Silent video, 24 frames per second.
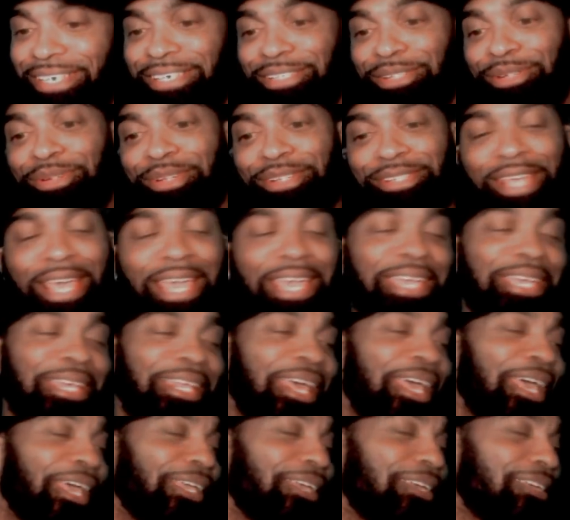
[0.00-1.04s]
you just hate
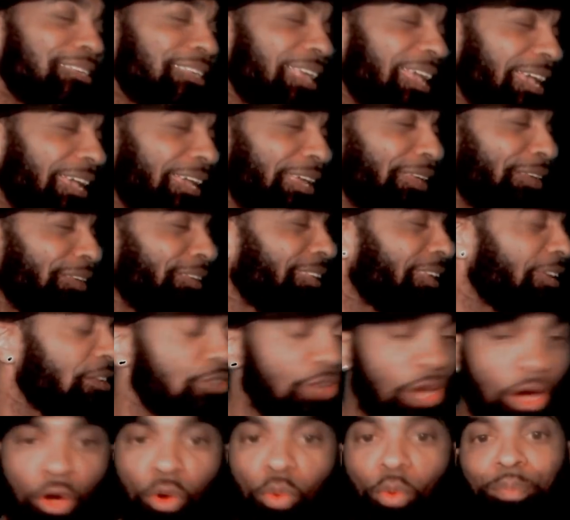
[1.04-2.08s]
it. You just hate it. You just,
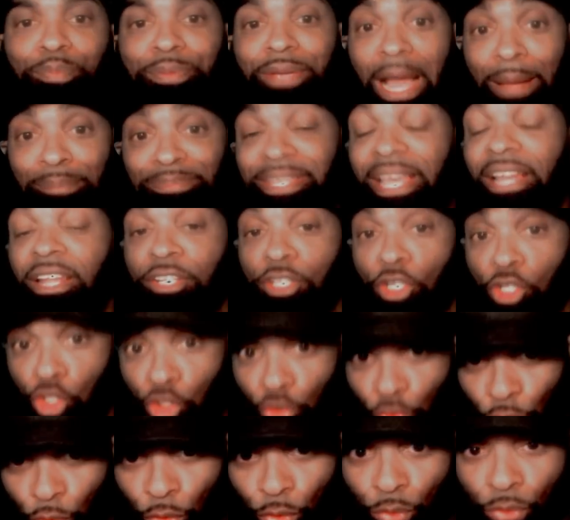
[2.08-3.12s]
no, I'm telling the
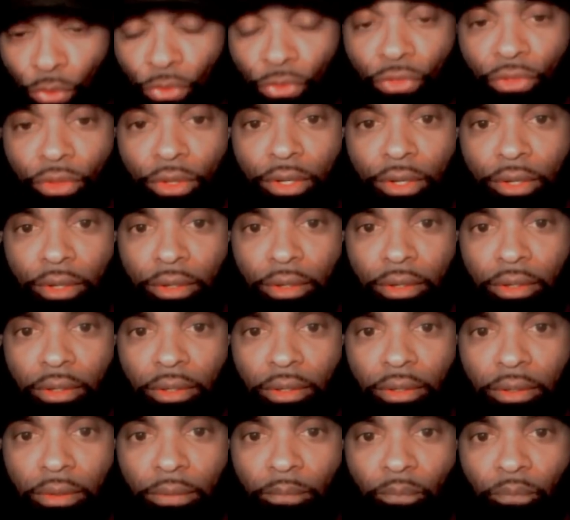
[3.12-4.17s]
truth.
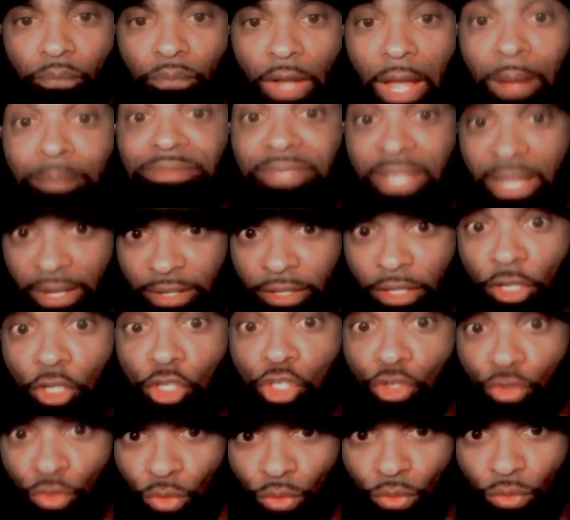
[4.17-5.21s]
I'm telling the
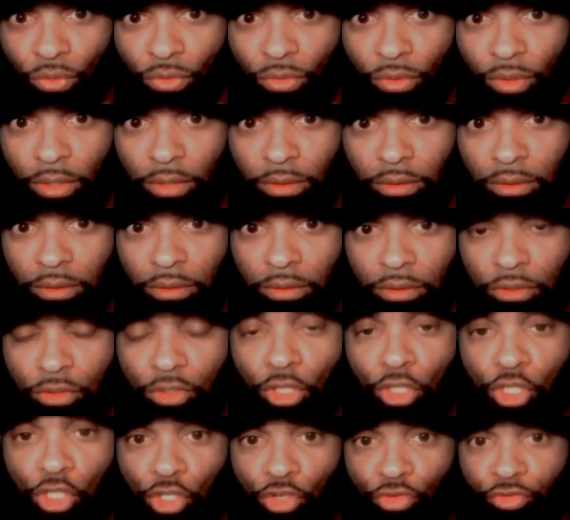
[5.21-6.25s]
truth.
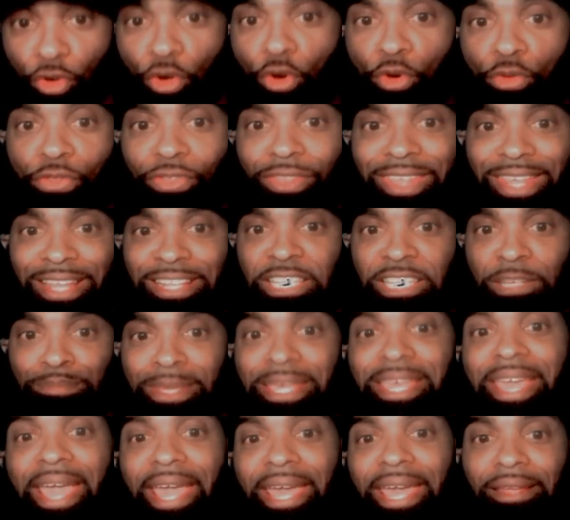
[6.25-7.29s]
The truth gets
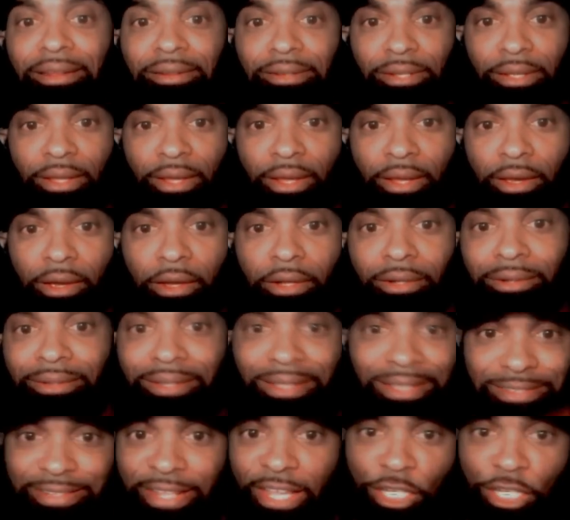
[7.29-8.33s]
me hate.
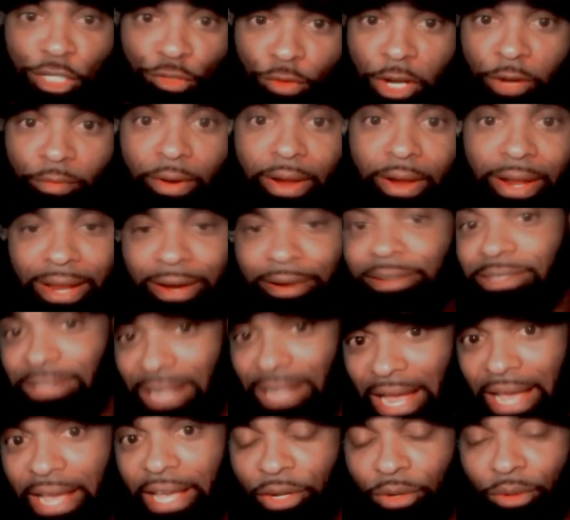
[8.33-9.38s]
These niggas running around here
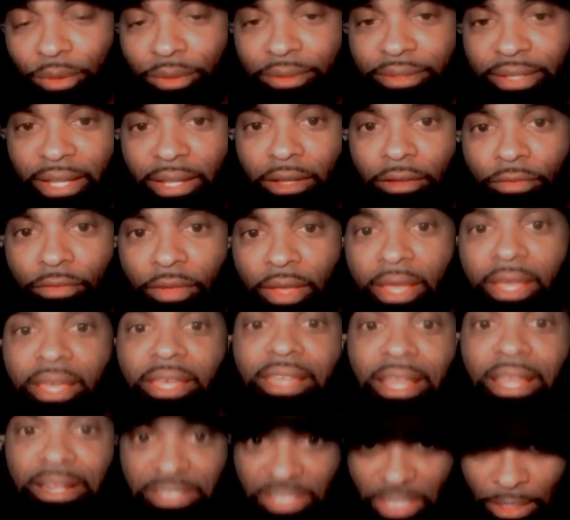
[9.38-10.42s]
lying on Dev
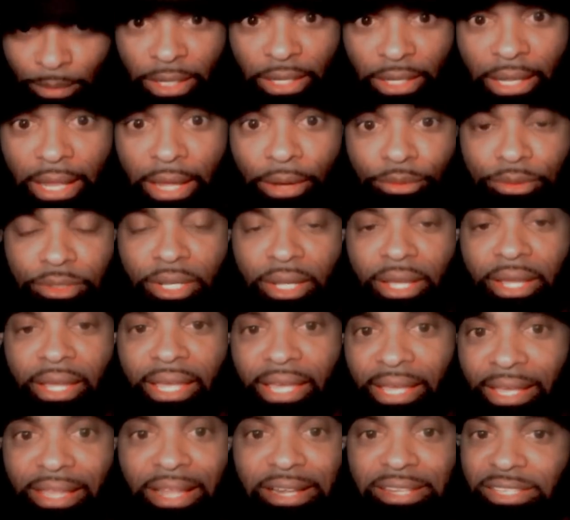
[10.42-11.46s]
gets them clout.
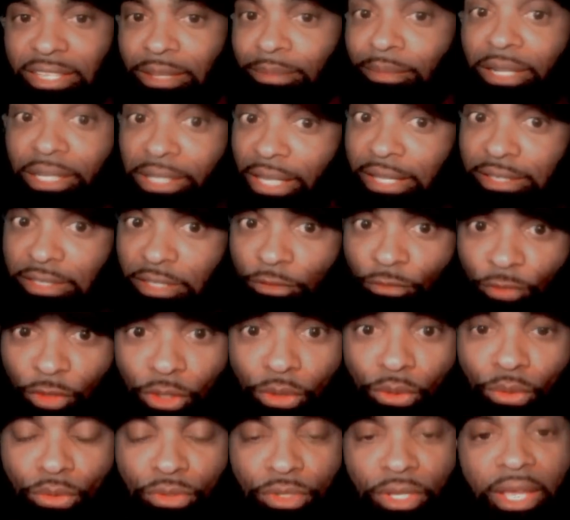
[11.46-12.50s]
It gets them clicks and
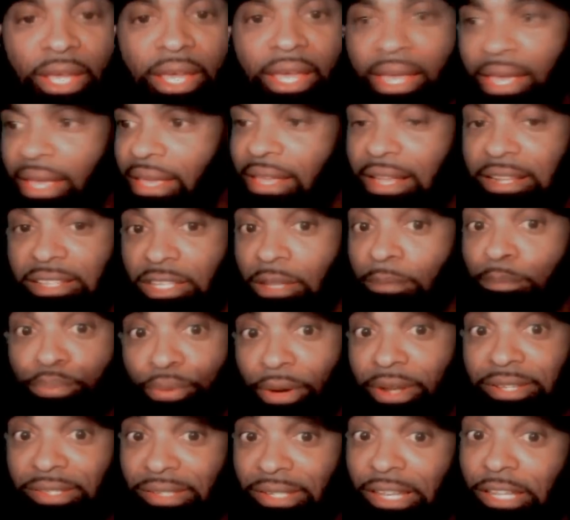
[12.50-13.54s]
views. It gets them
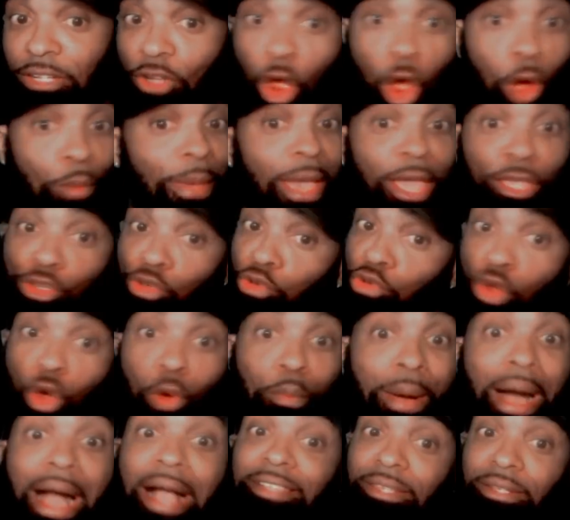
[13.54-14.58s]
prestige. Oh man, you know
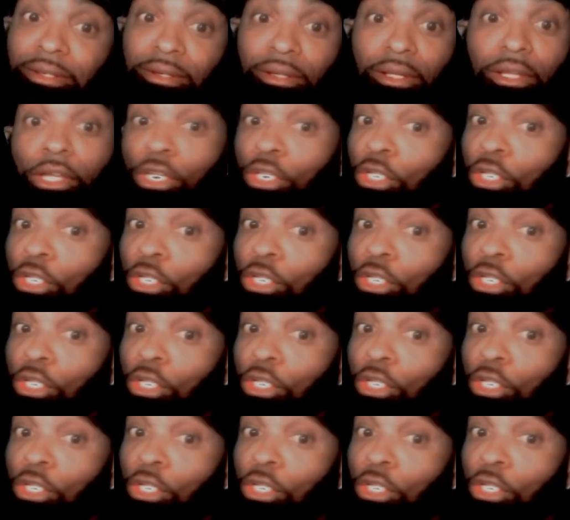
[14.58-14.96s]
boxing.